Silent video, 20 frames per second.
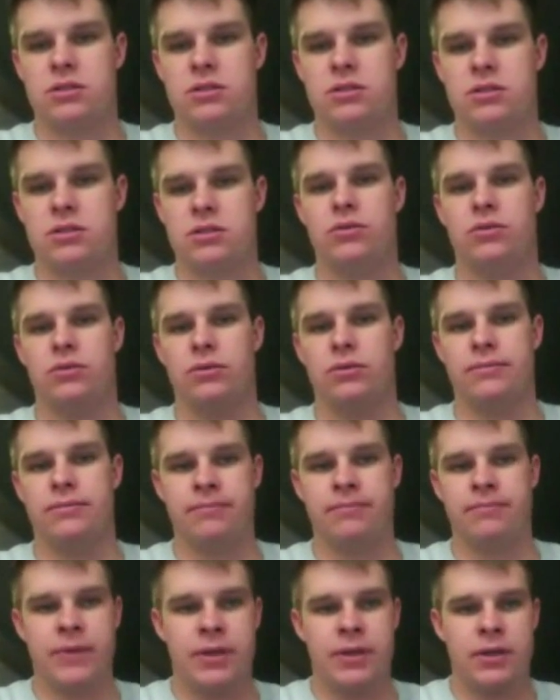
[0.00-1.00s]
to
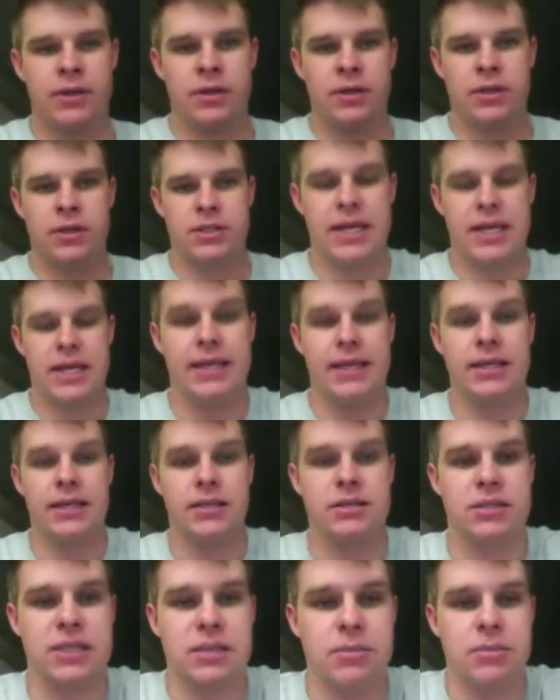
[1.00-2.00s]

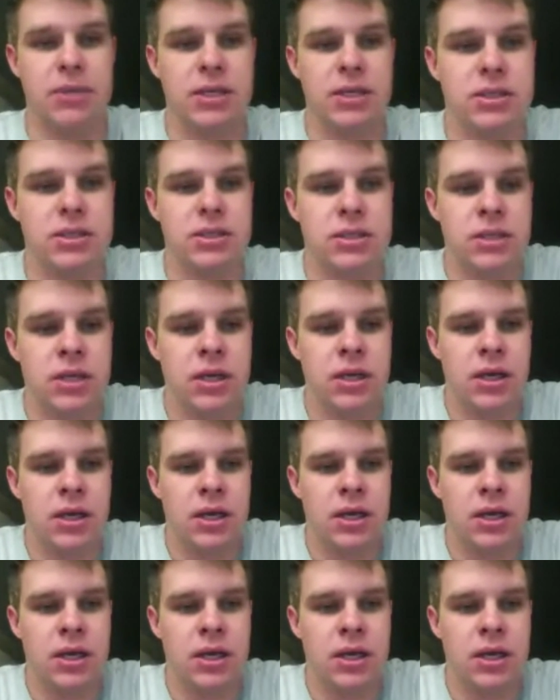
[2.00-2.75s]
taking sleepies.